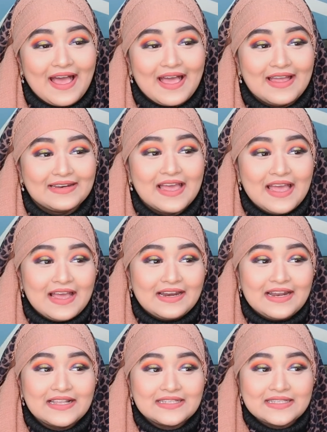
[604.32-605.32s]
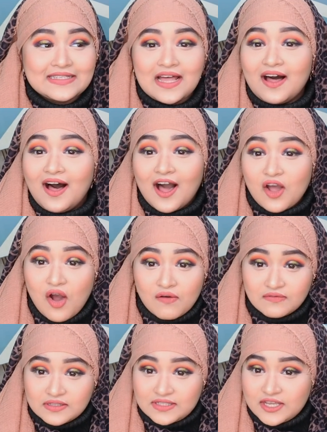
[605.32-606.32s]
and let's start a
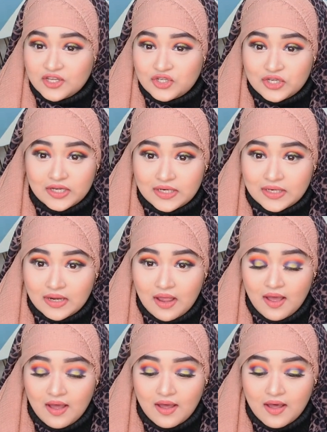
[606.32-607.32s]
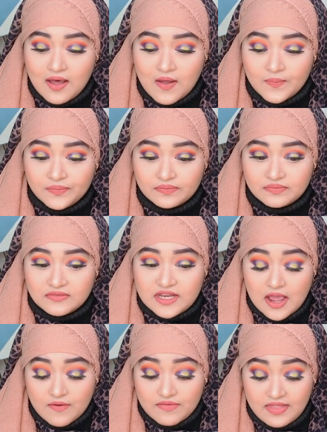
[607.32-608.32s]
conversation um,
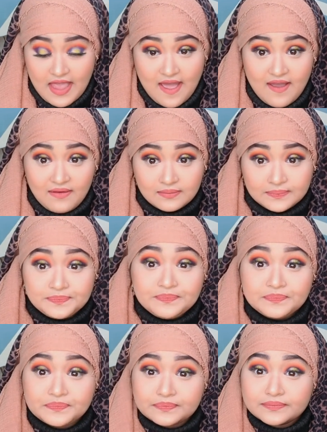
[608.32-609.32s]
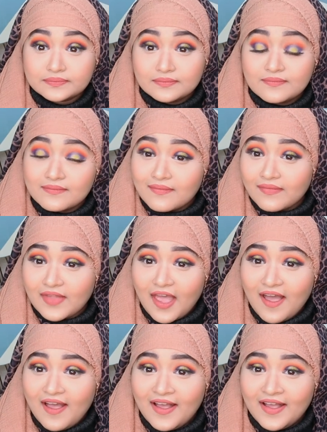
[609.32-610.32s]
down there
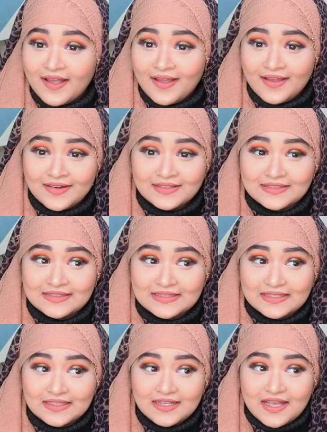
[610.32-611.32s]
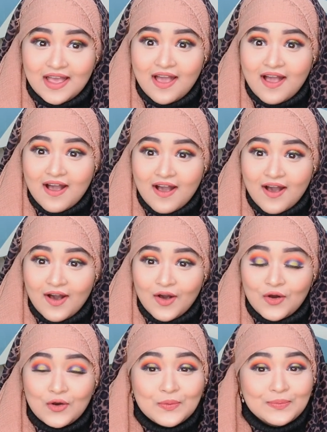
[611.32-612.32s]
and
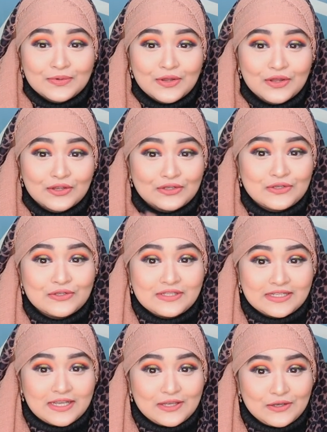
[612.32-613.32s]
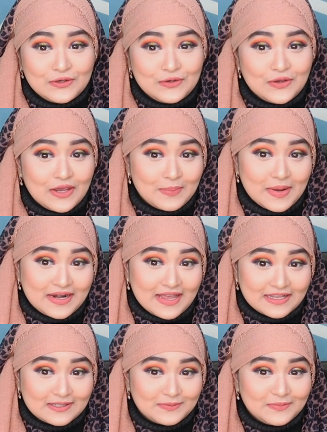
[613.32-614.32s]
hope to see you in my
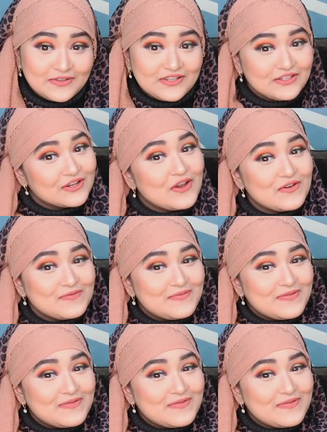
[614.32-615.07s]
next video.